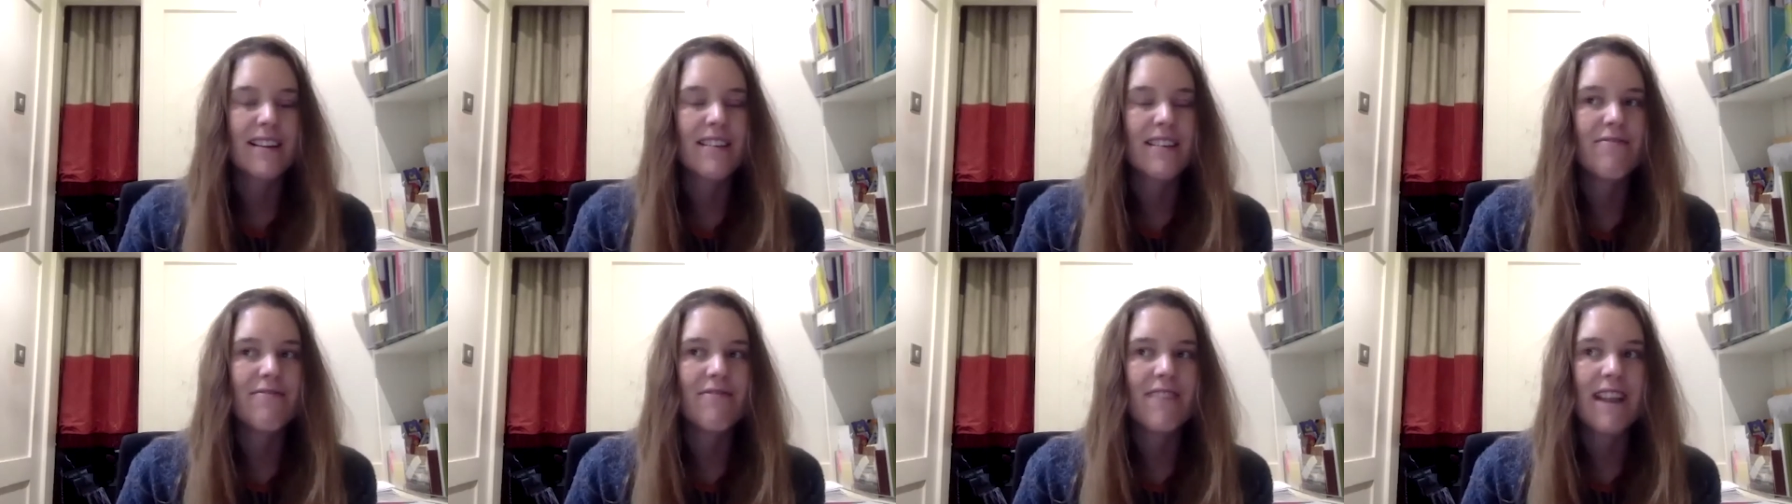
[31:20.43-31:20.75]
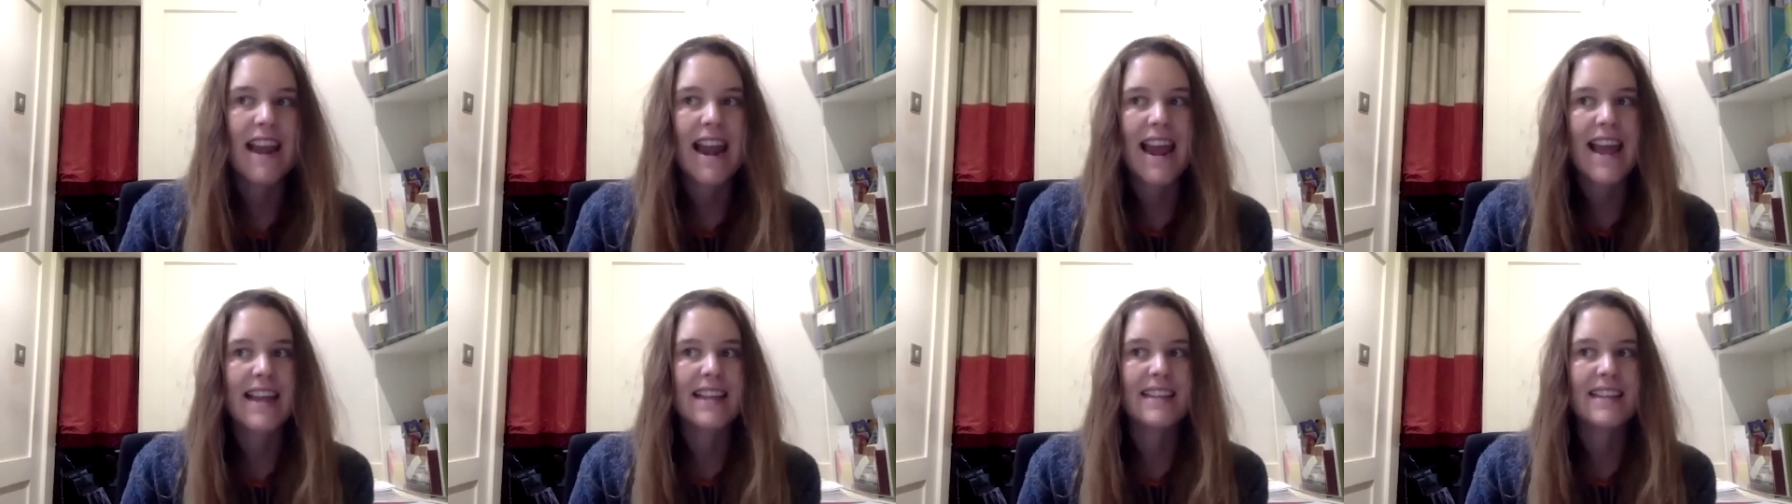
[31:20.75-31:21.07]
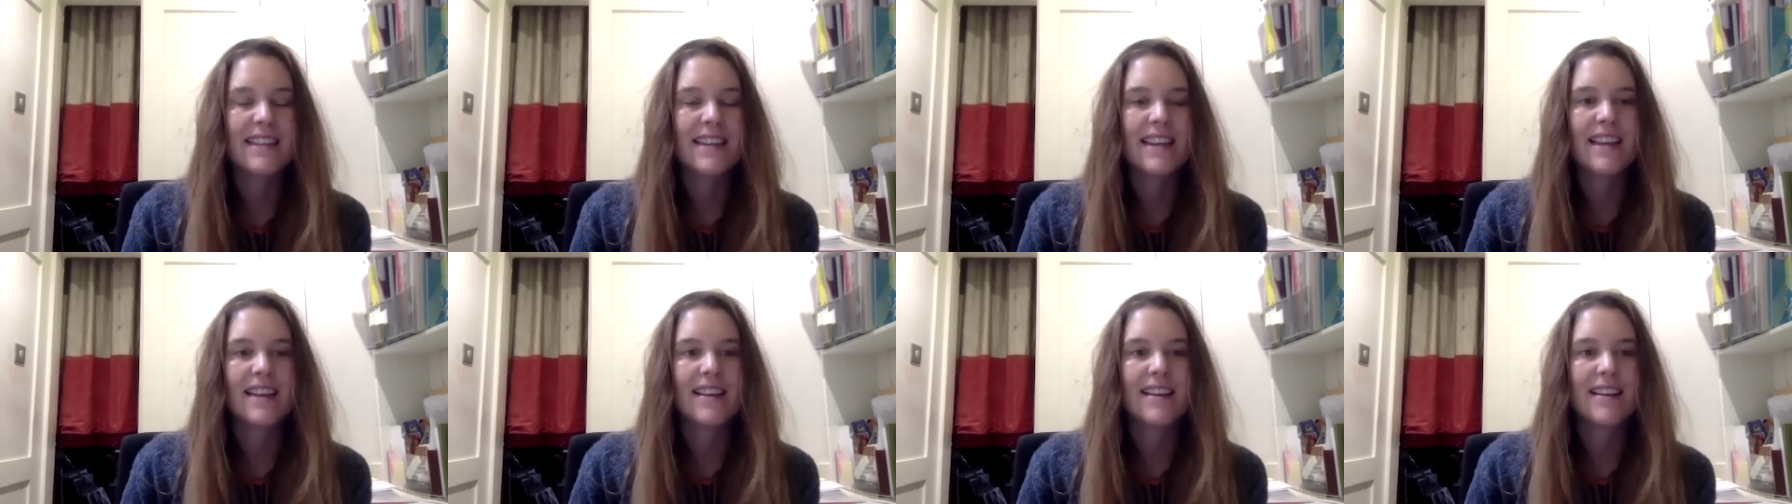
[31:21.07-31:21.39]

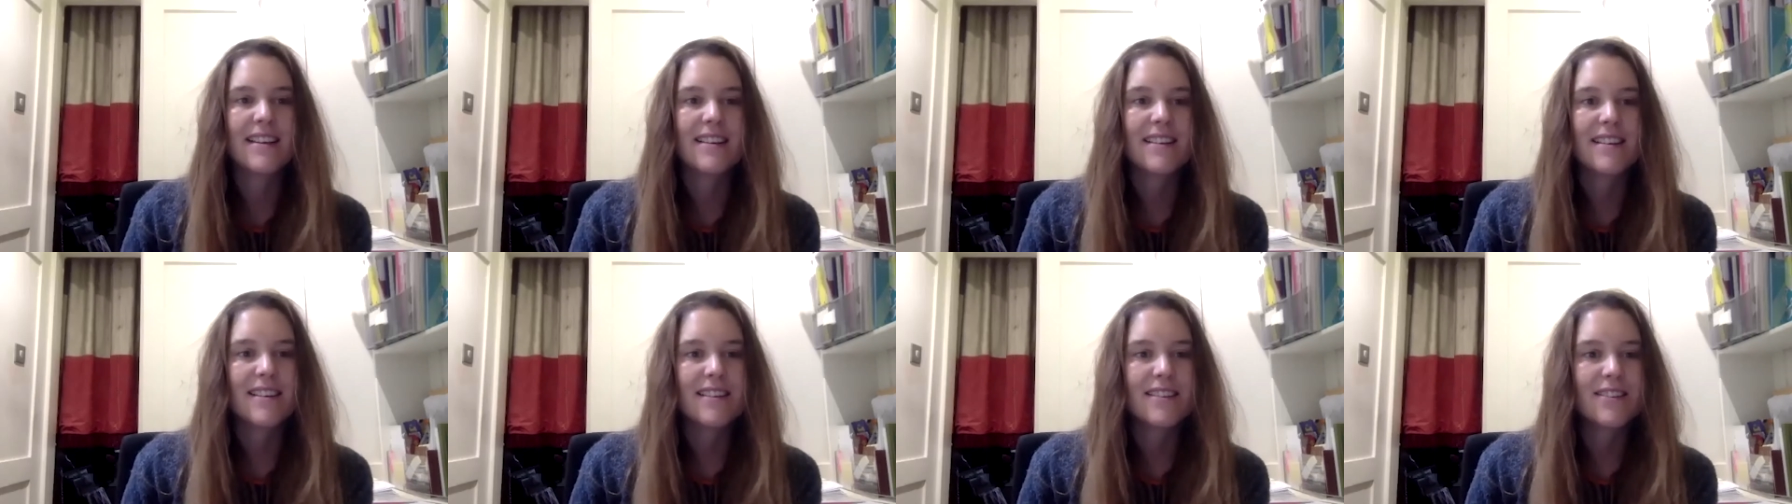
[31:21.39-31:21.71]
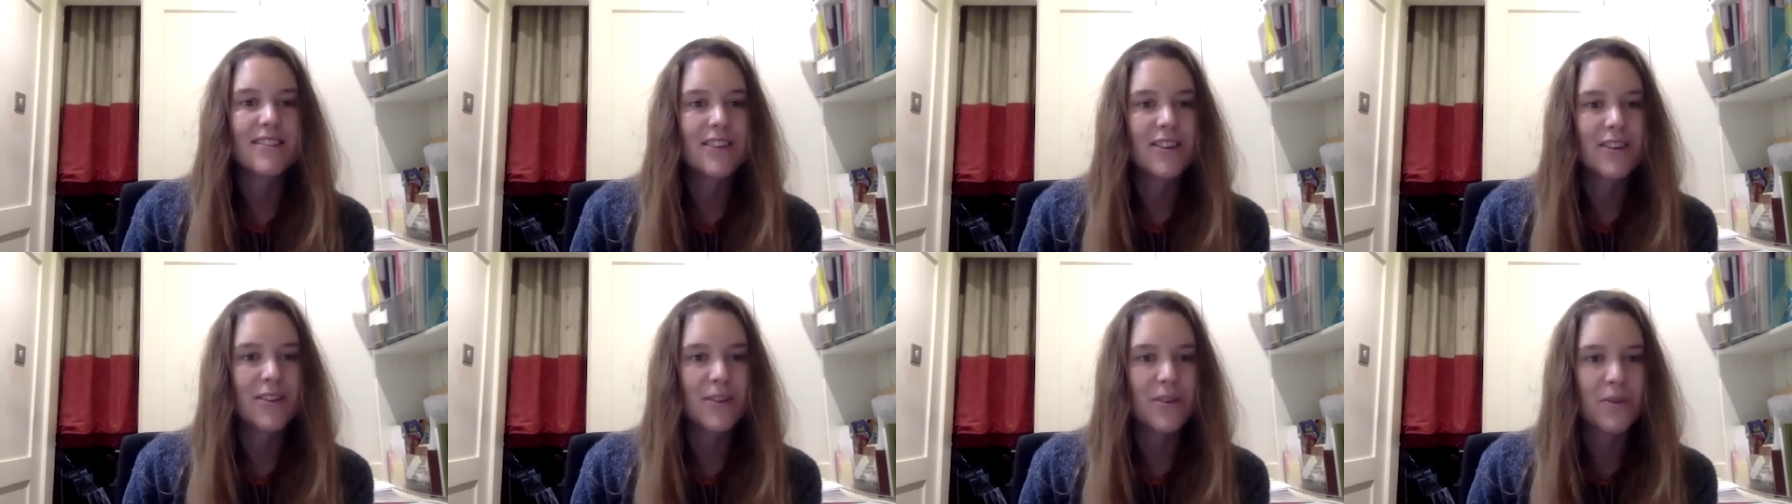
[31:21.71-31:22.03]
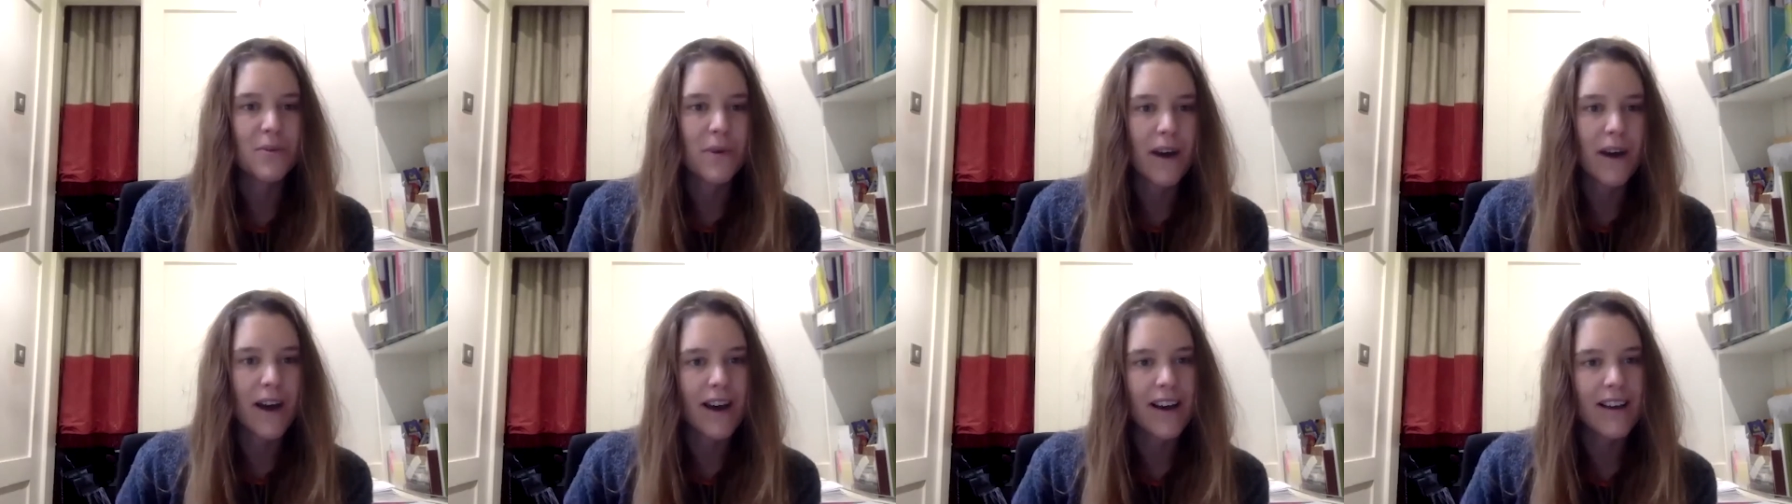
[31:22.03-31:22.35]
relating to the
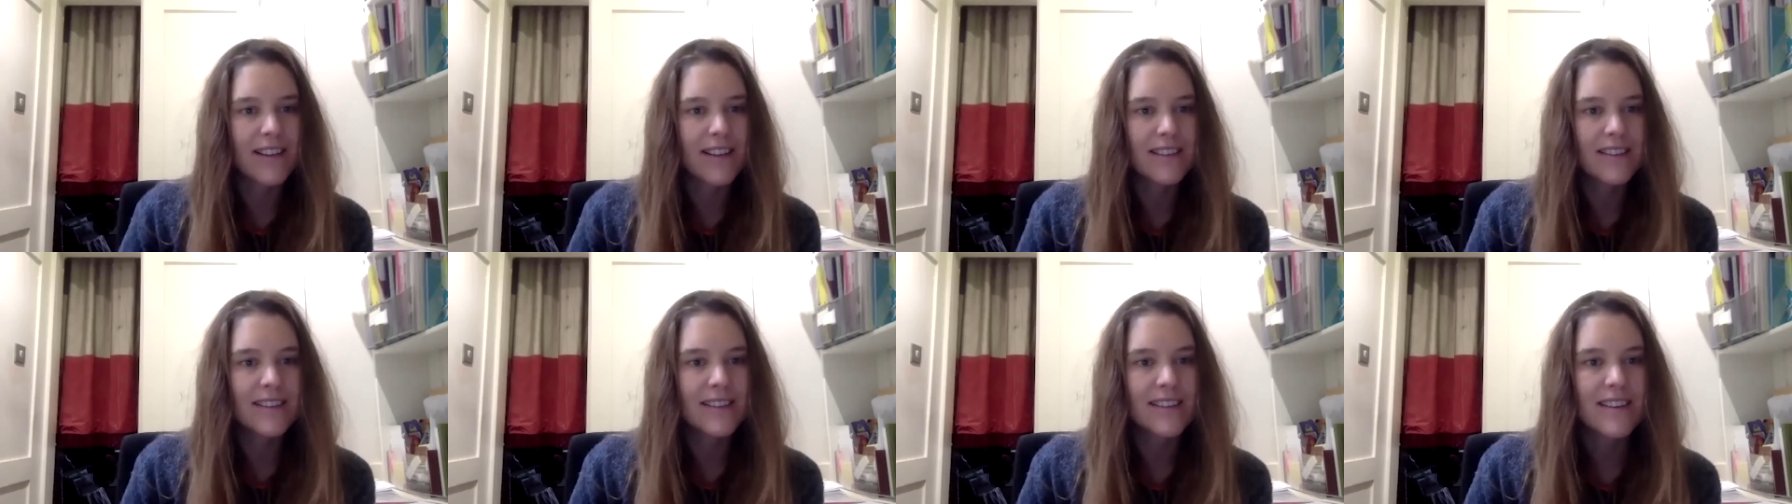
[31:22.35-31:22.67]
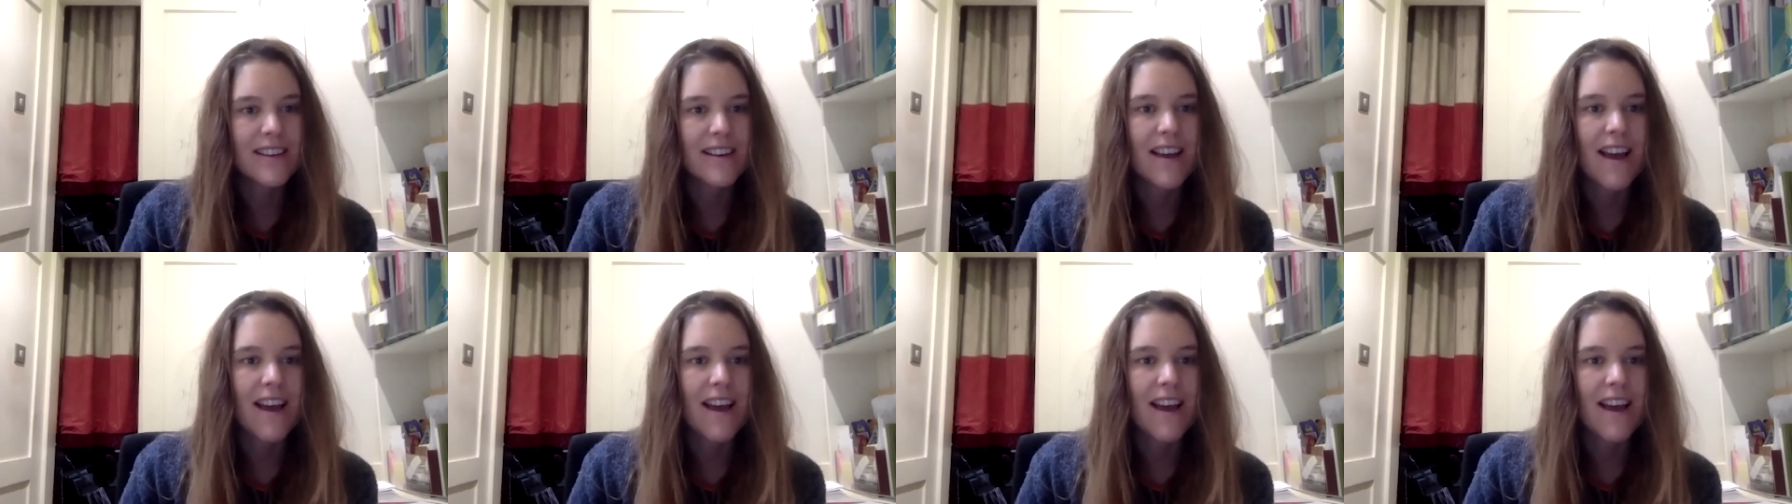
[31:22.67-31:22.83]
world.